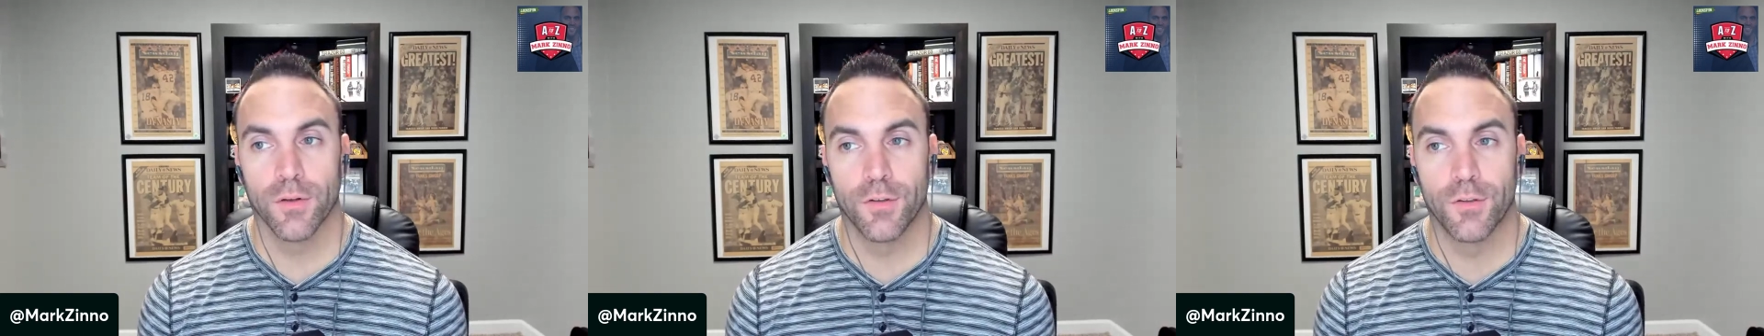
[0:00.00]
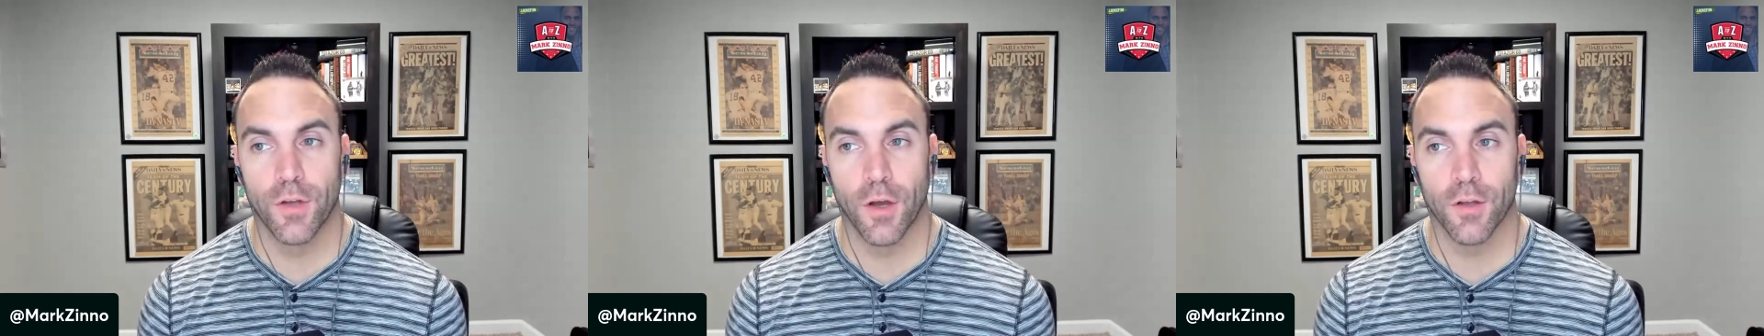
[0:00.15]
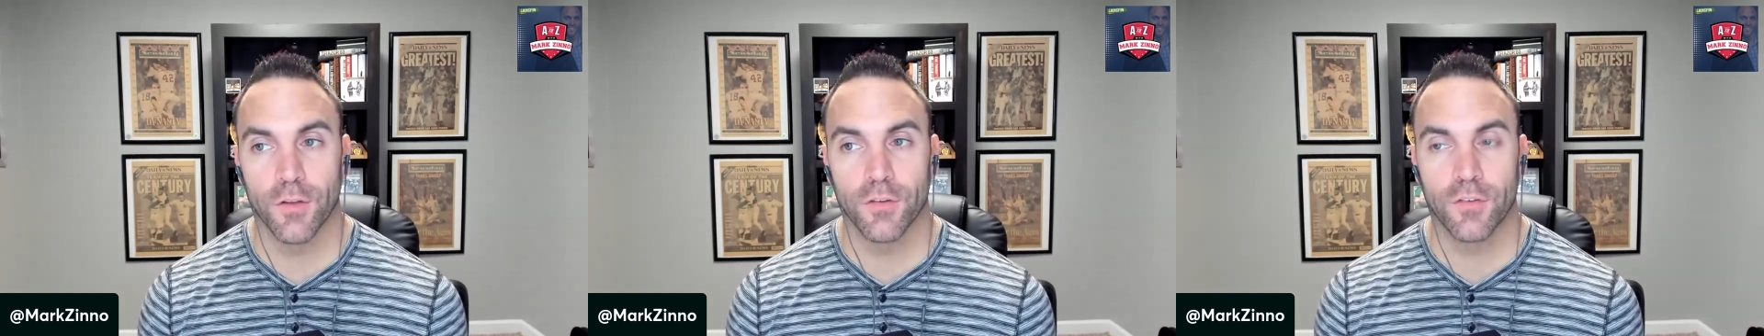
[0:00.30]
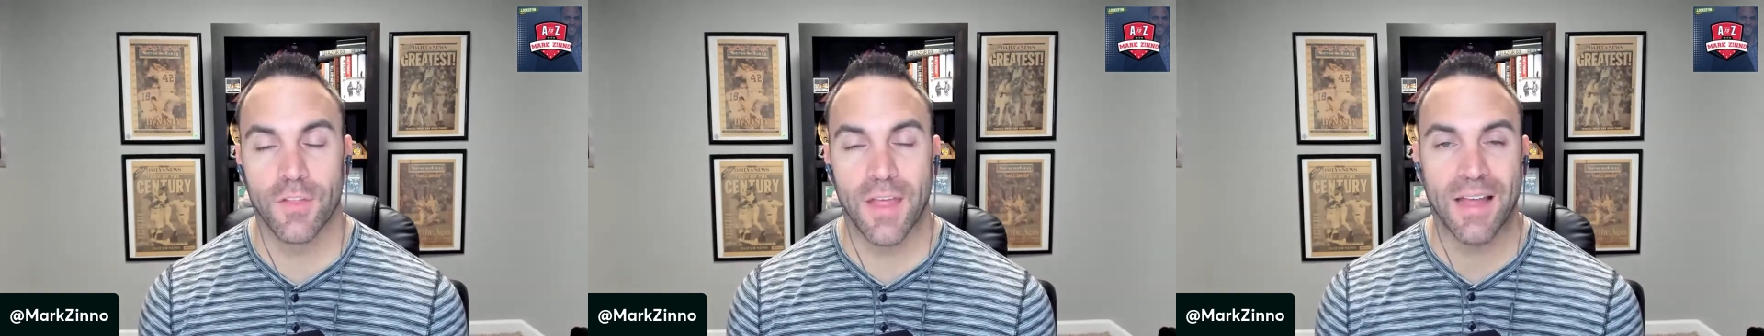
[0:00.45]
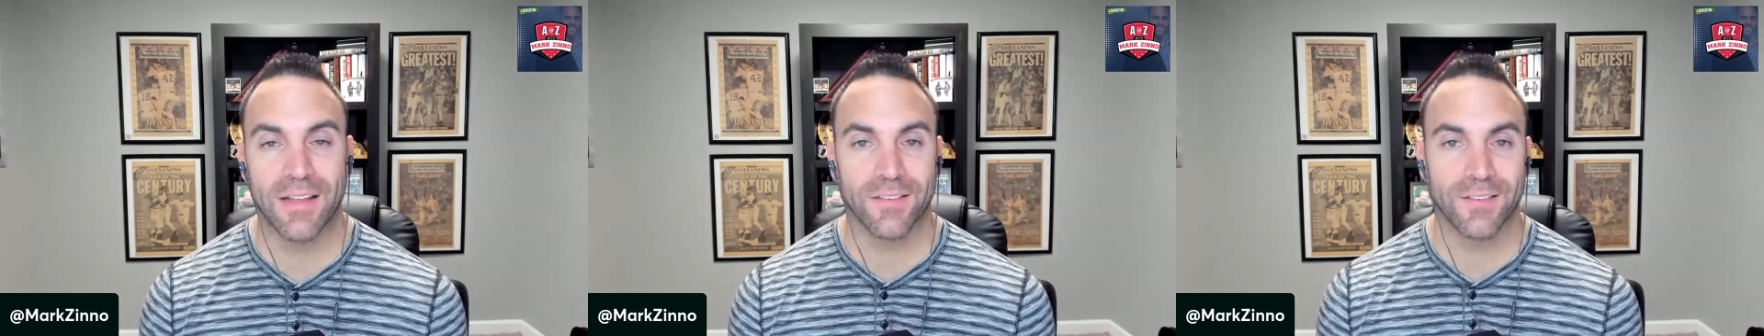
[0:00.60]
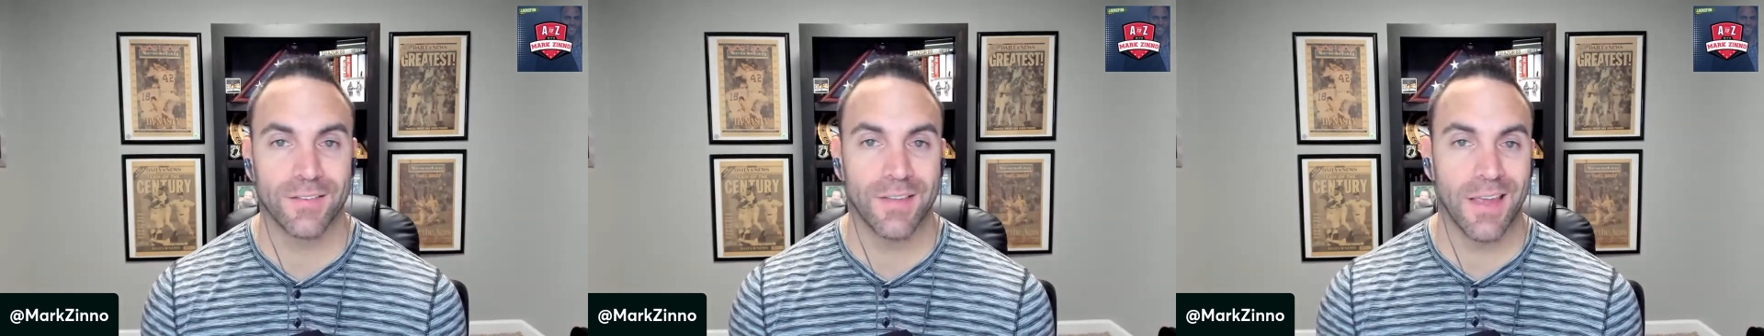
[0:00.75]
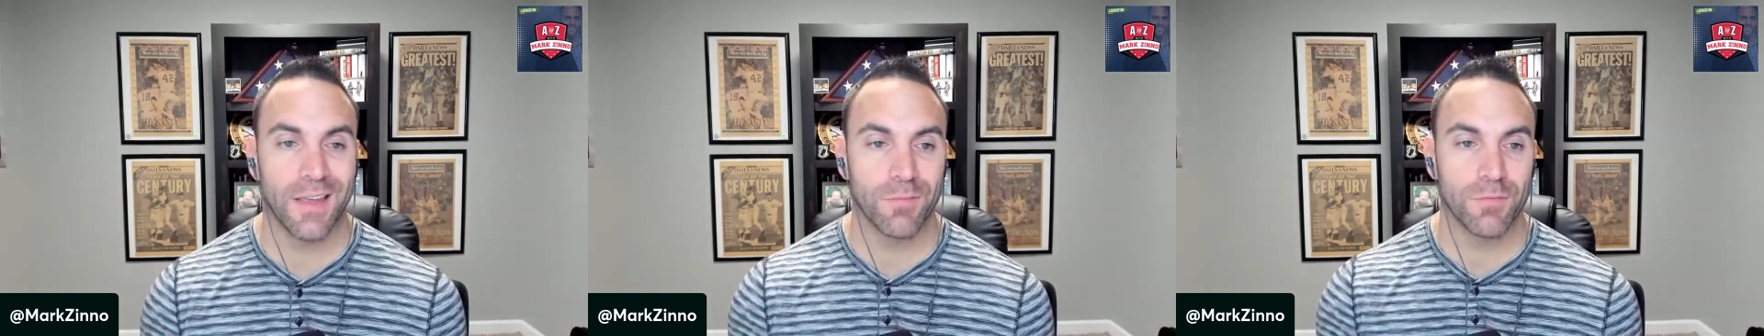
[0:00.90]
Does that
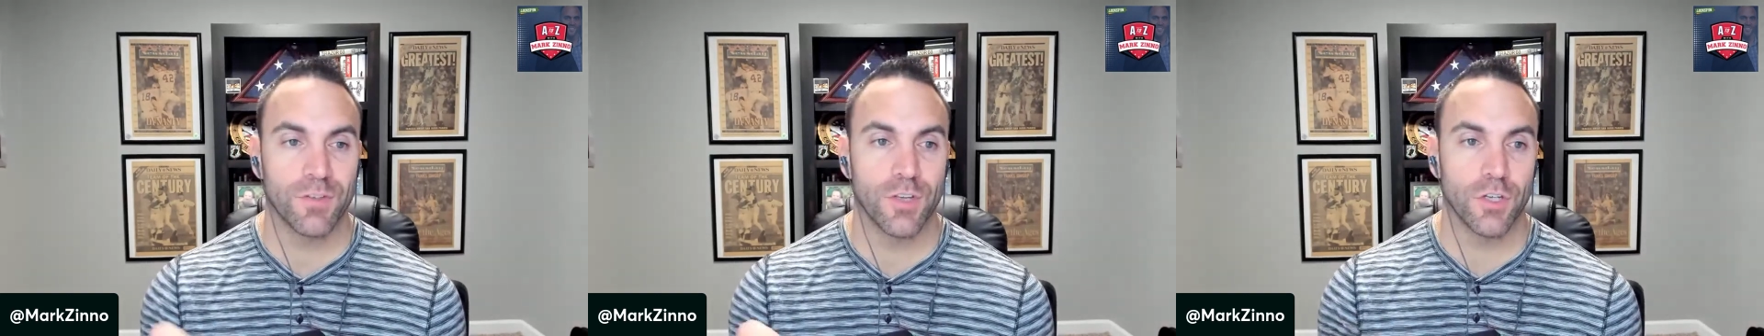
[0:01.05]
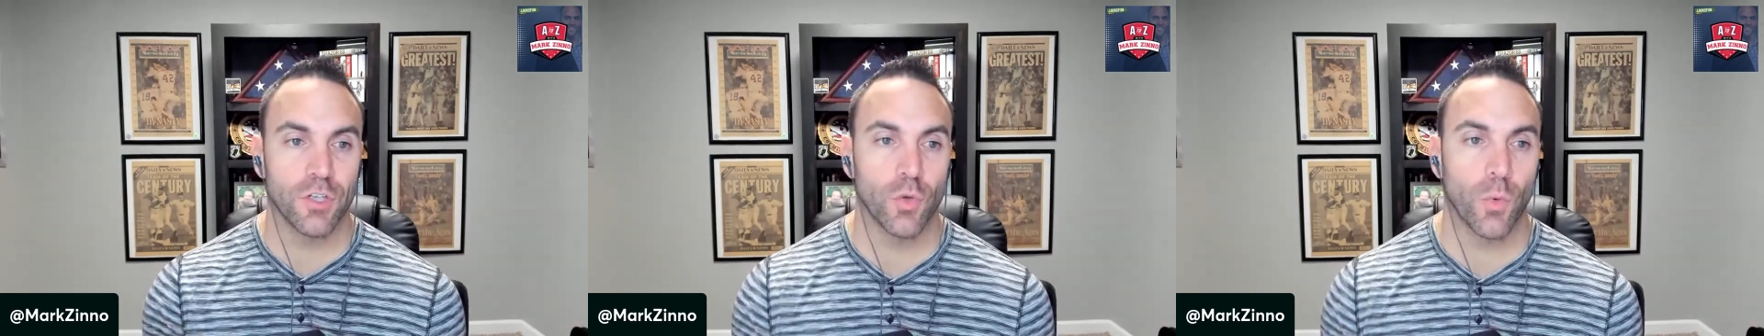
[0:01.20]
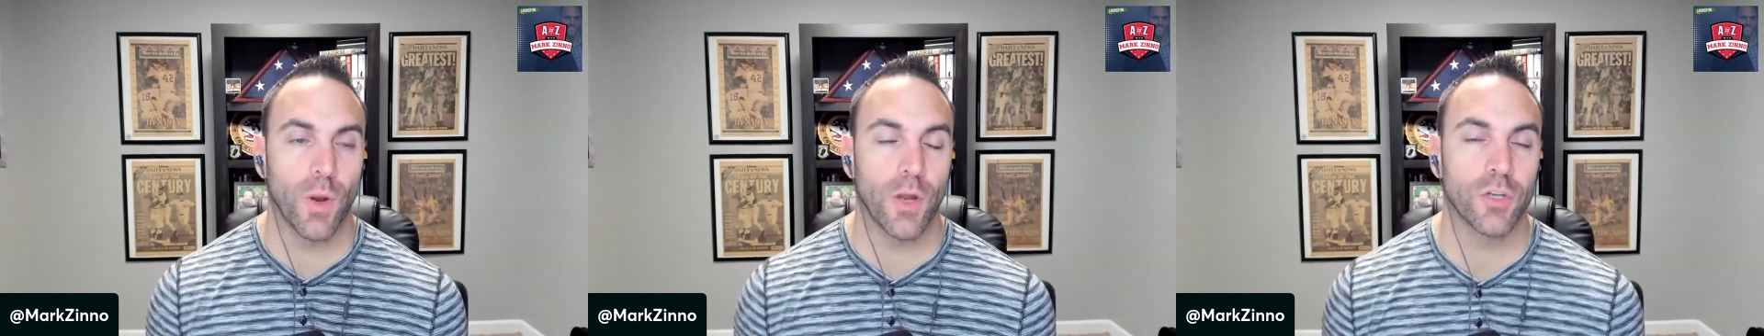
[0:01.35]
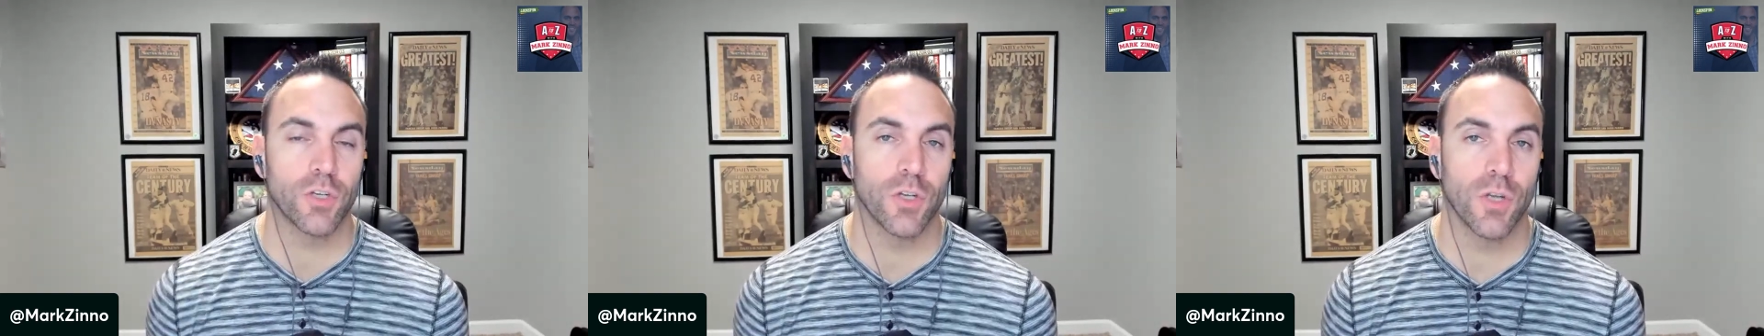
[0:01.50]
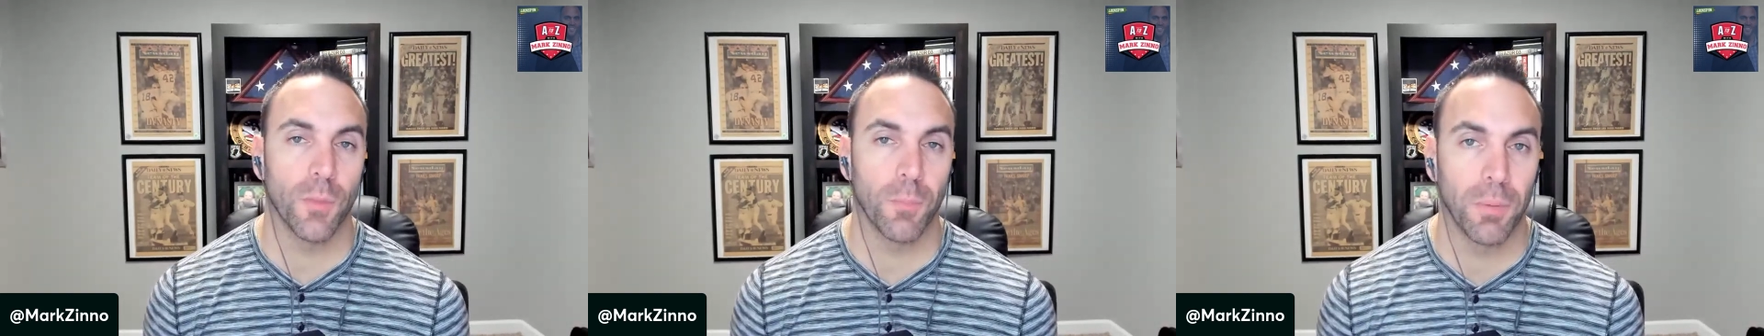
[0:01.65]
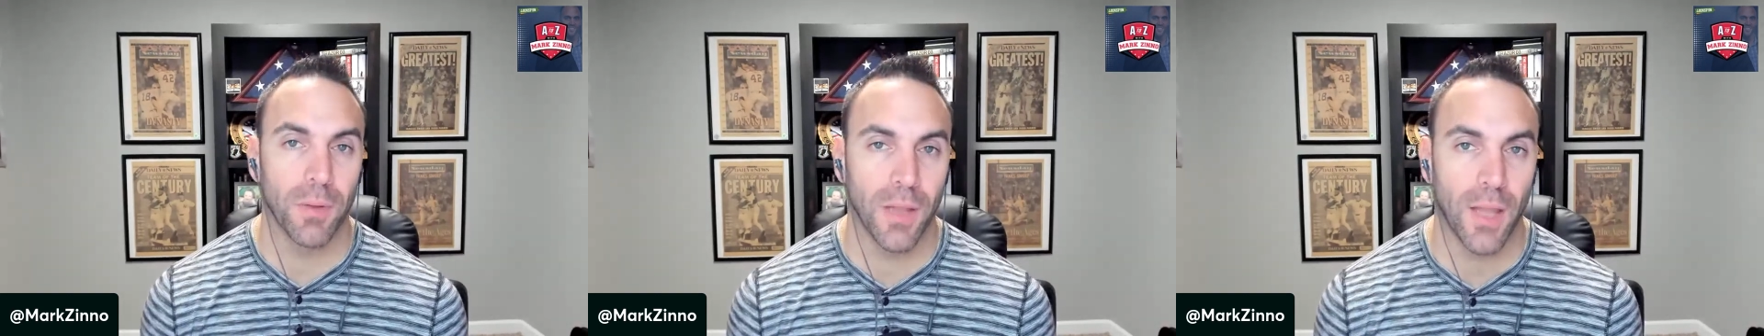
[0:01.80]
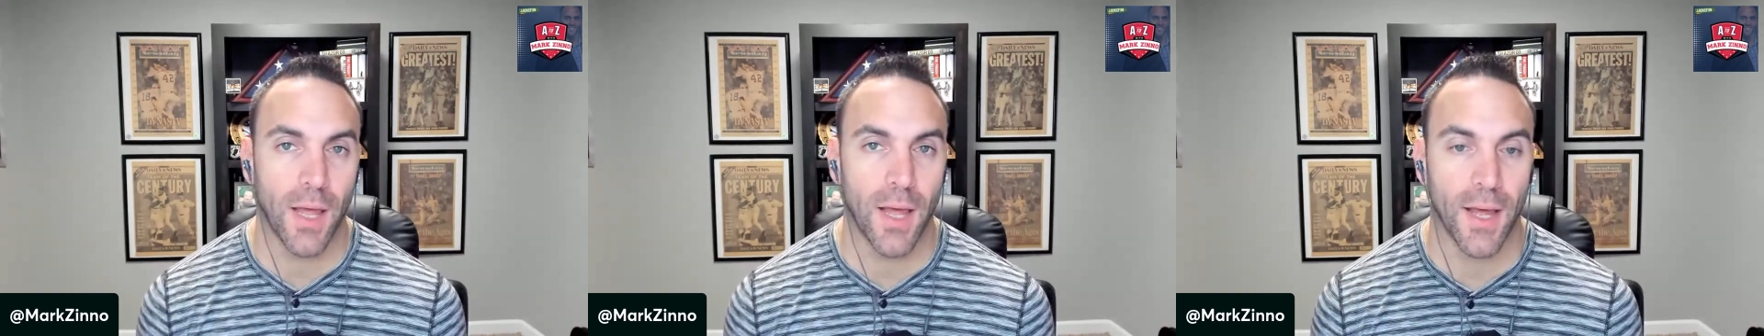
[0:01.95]
same situation
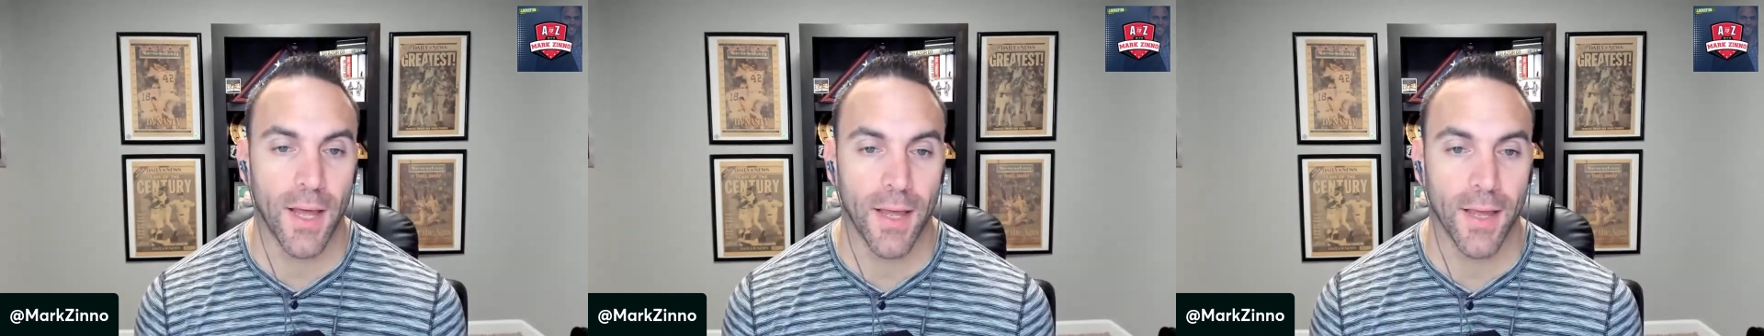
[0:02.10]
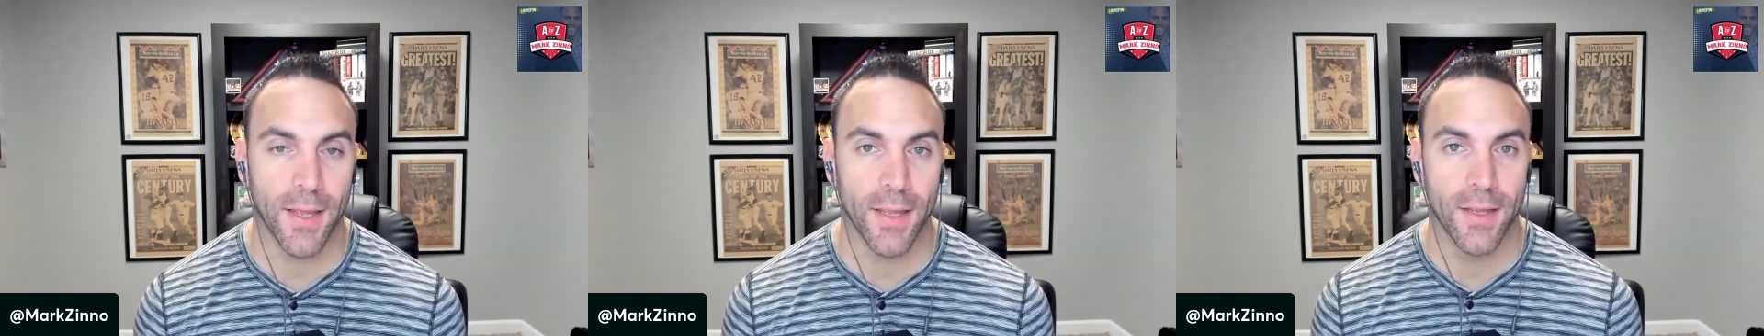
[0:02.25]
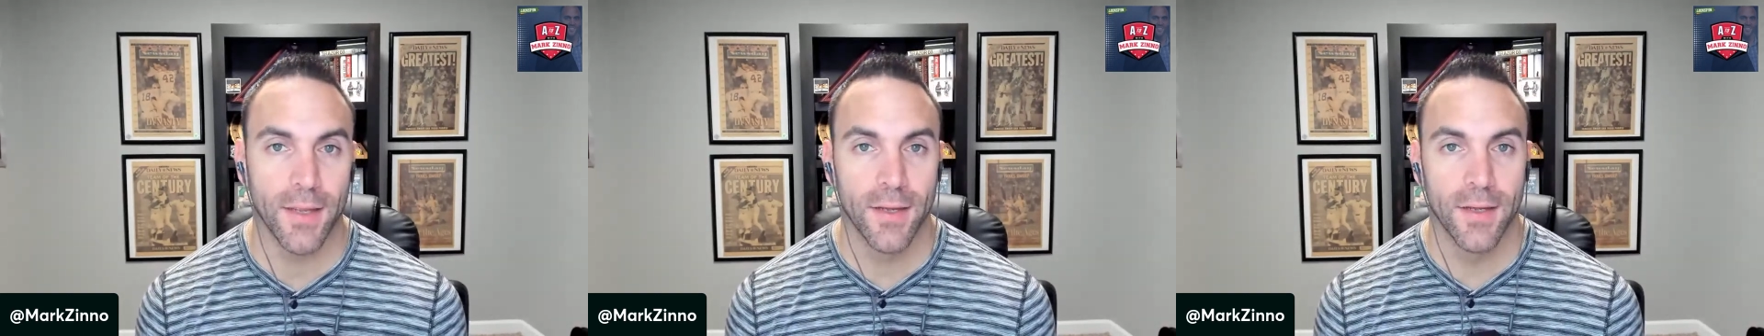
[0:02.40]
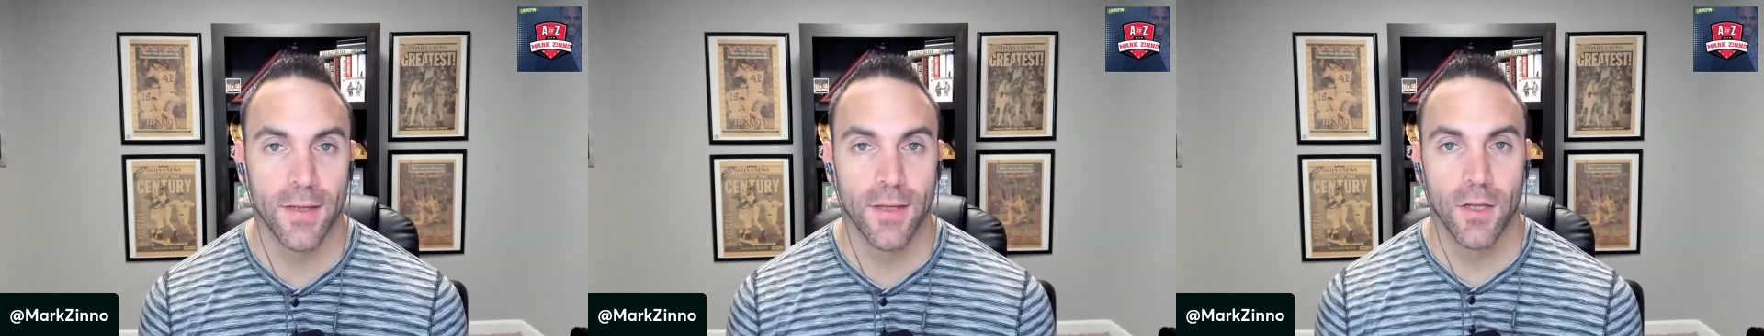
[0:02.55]
apply